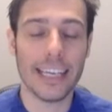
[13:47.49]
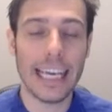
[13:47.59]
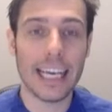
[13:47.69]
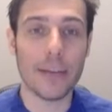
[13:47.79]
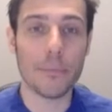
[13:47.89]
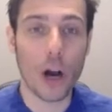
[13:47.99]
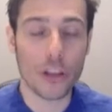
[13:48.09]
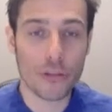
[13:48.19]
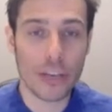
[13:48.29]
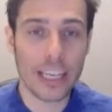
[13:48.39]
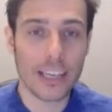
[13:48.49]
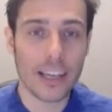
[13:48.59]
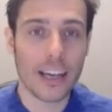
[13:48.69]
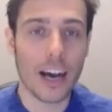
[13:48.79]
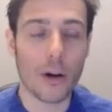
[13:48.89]
In part three,
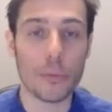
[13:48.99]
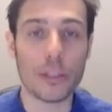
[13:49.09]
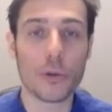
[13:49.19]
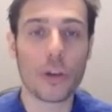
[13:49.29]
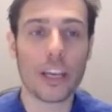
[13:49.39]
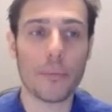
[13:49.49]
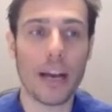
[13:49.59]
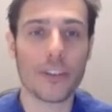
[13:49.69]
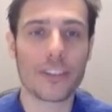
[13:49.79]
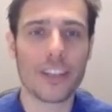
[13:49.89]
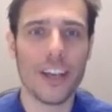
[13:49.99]
I'll be talking about